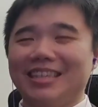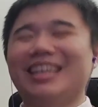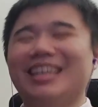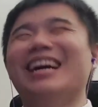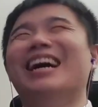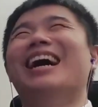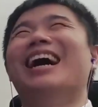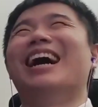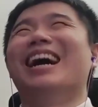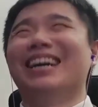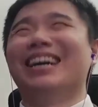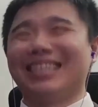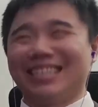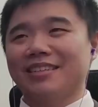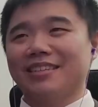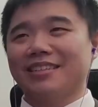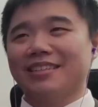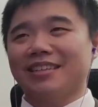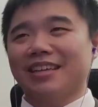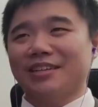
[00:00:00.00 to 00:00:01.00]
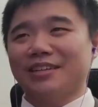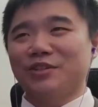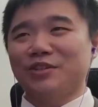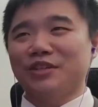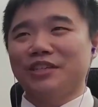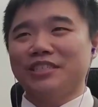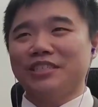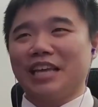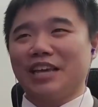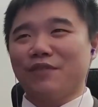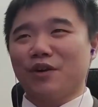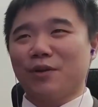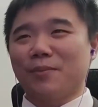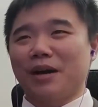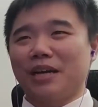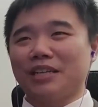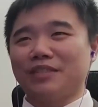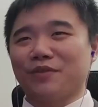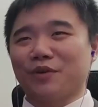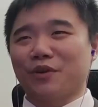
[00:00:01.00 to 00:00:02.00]
Can you just save our
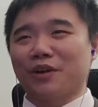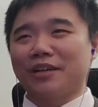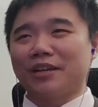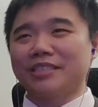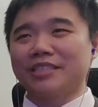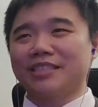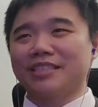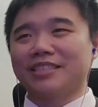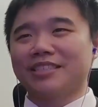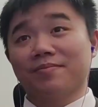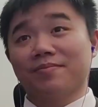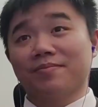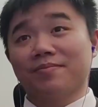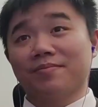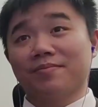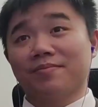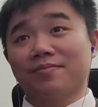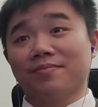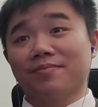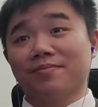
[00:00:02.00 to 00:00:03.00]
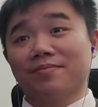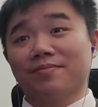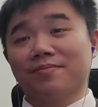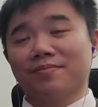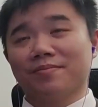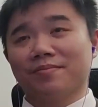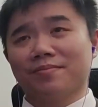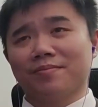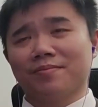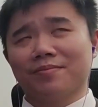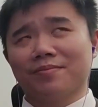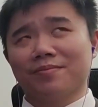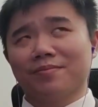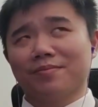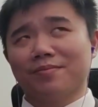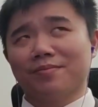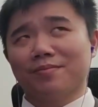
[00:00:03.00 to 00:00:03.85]
boss for us? We just want to...